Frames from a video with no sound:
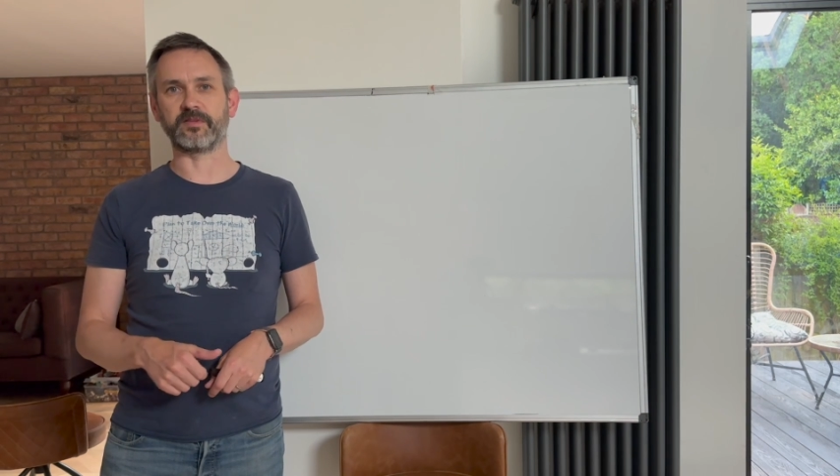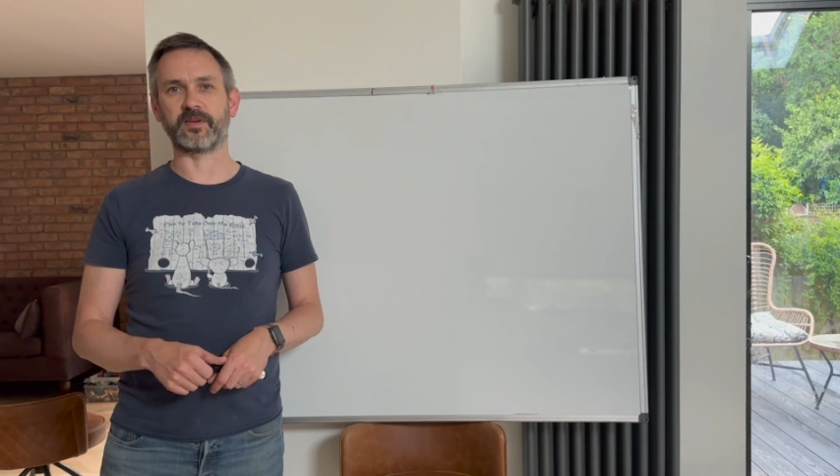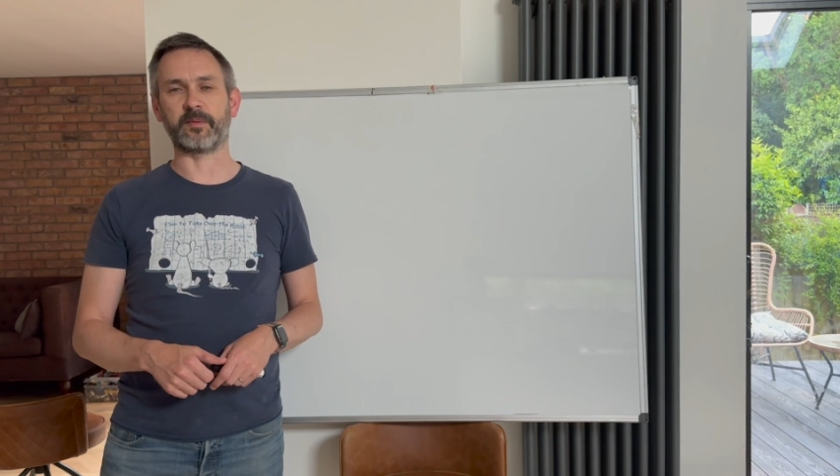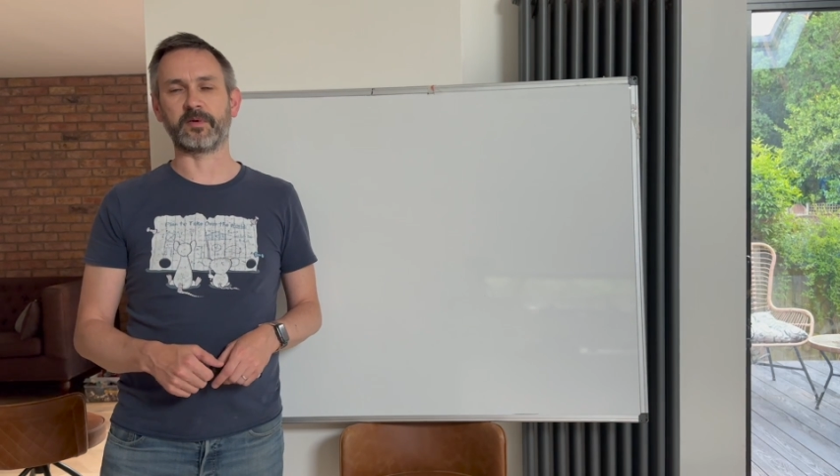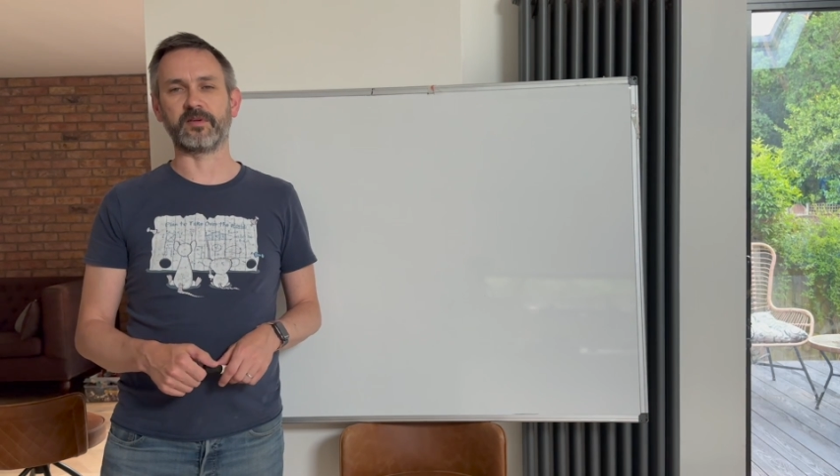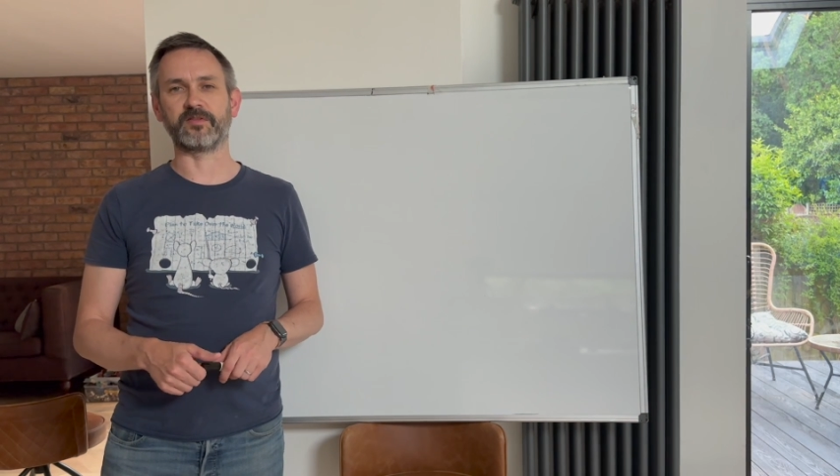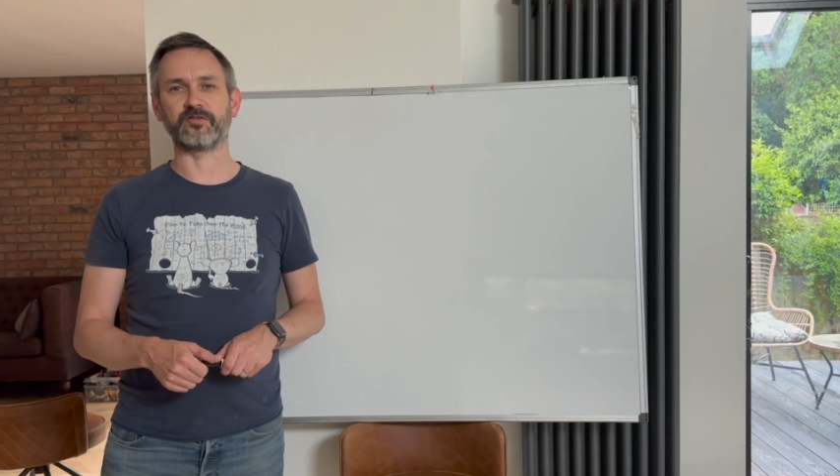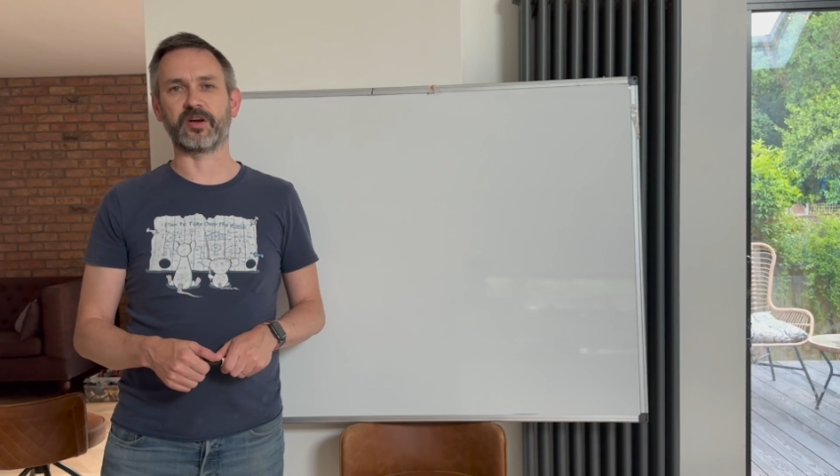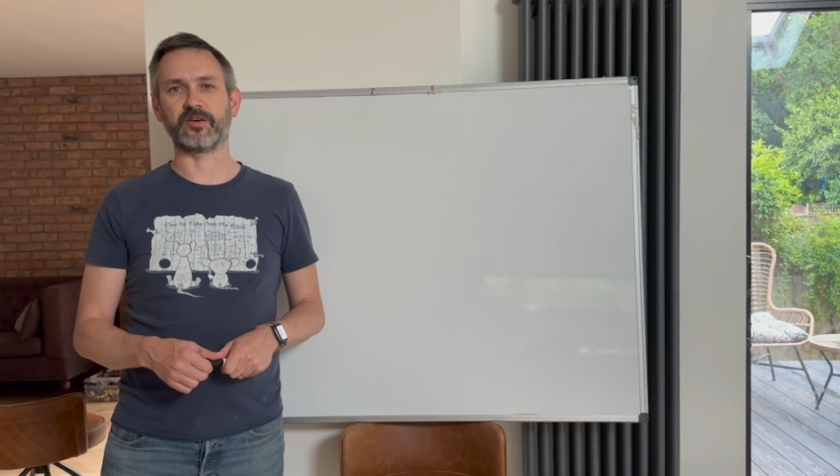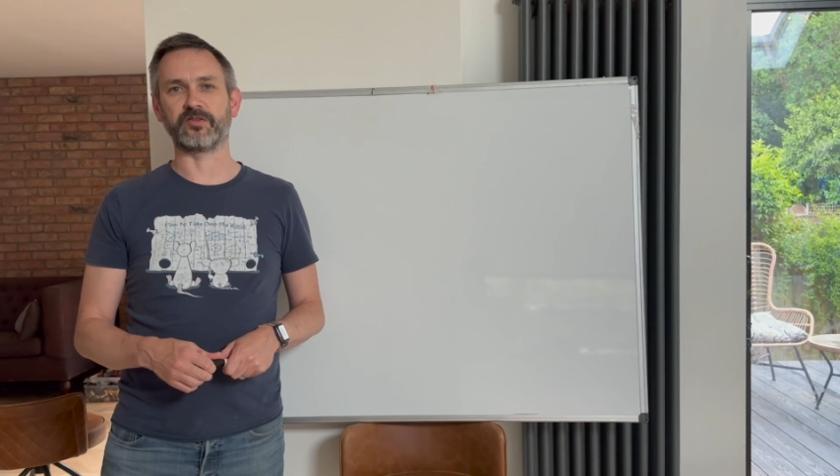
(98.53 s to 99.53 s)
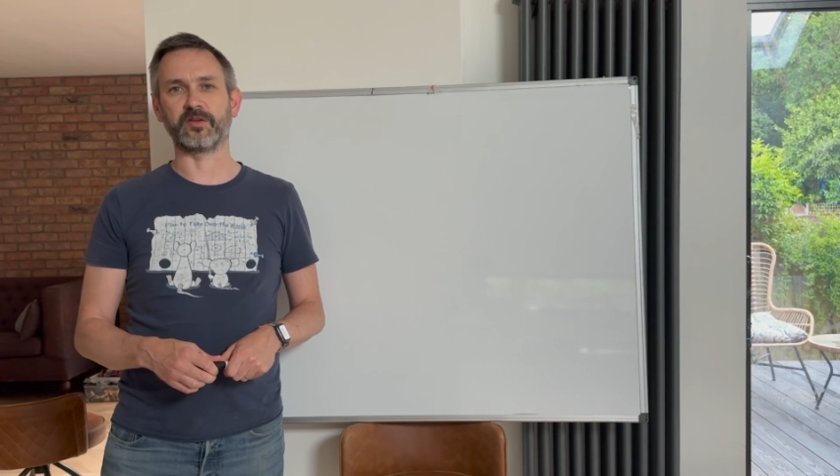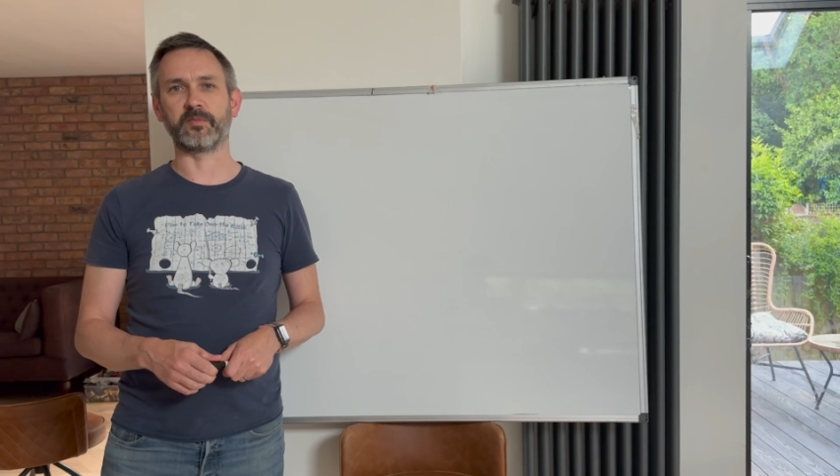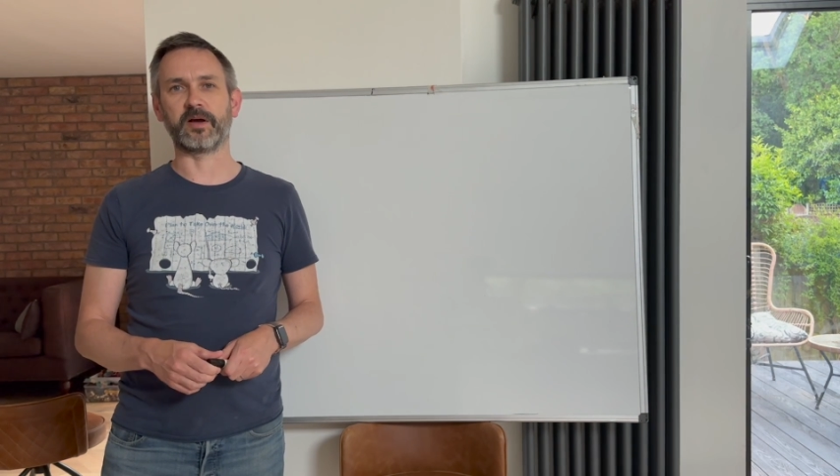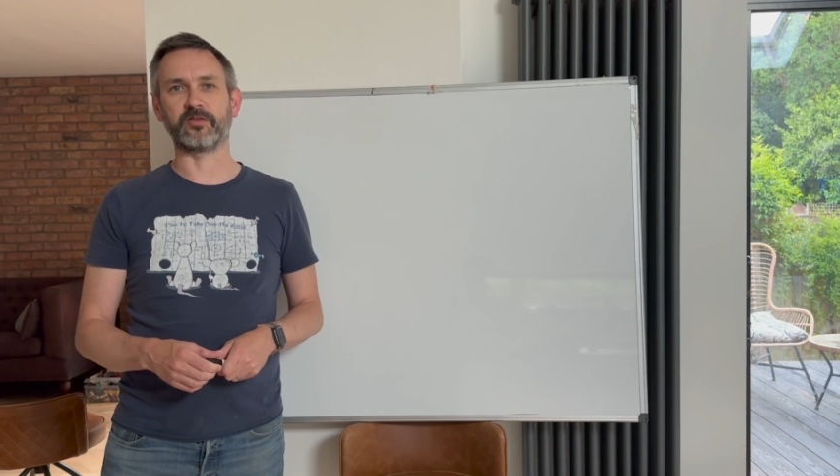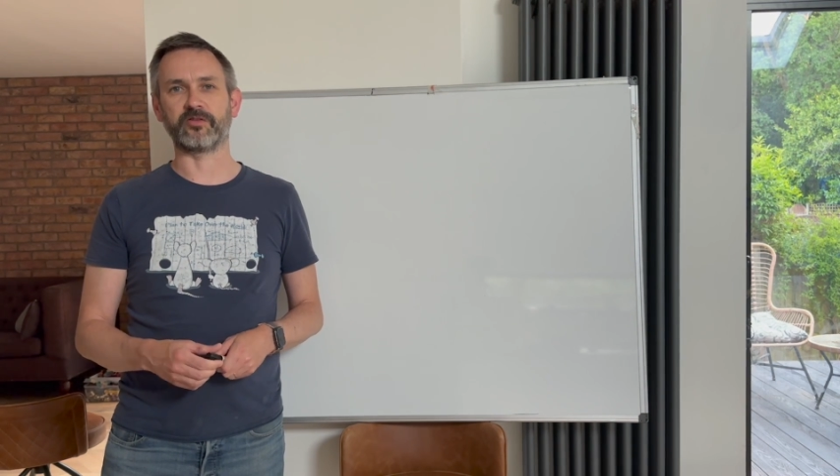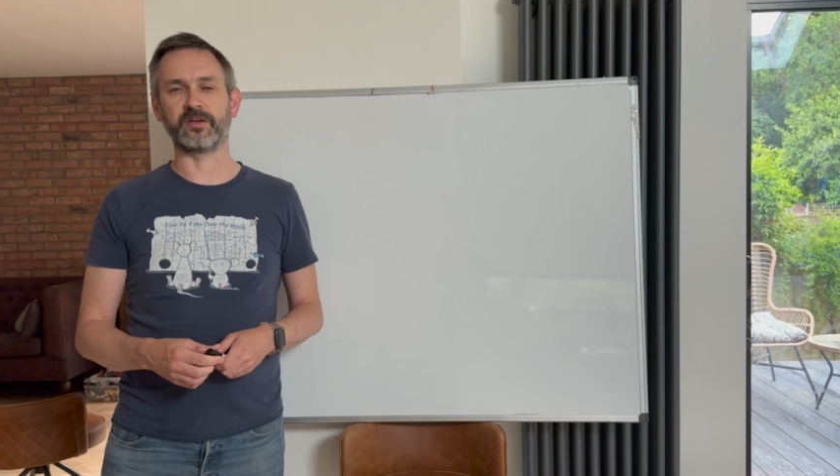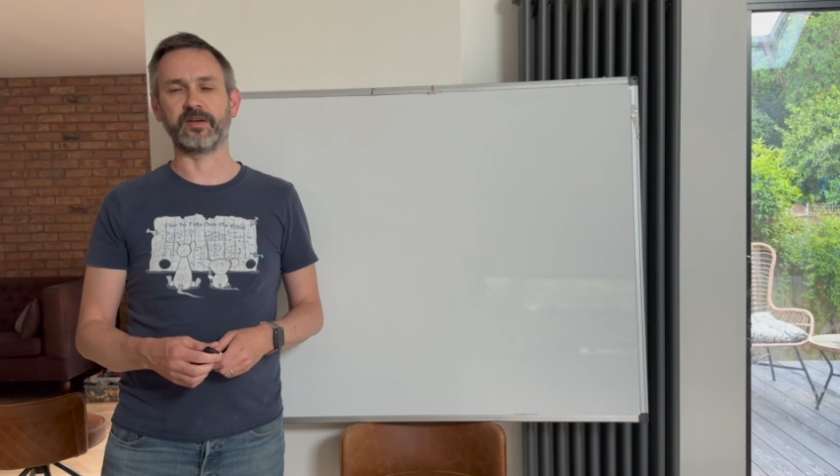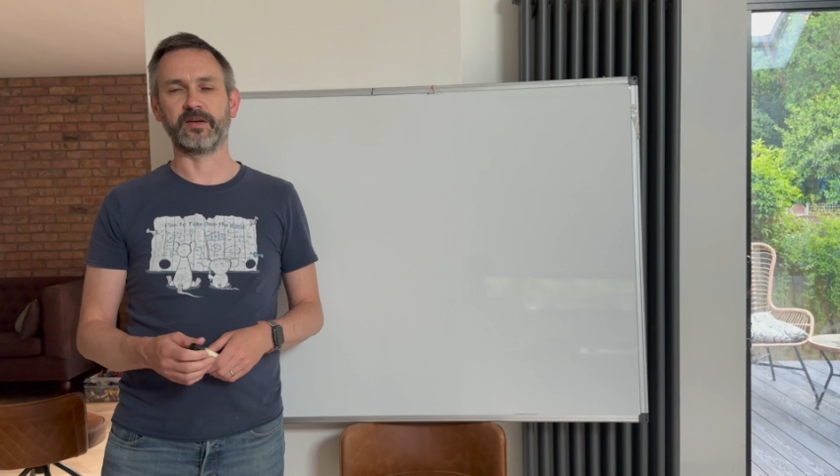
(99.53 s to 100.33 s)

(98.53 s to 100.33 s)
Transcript: Zappi discharging the battery,